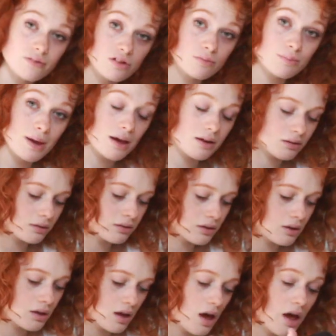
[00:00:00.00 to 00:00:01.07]
in this bag
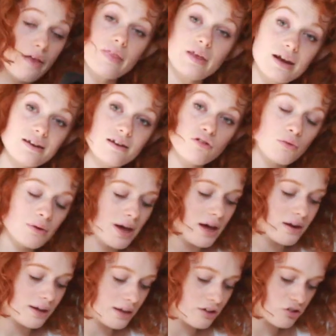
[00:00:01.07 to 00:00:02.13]
that I did not
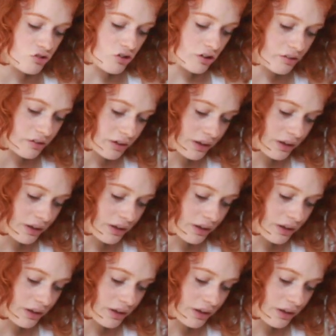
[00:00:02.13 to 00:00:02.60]
have. I had a shirt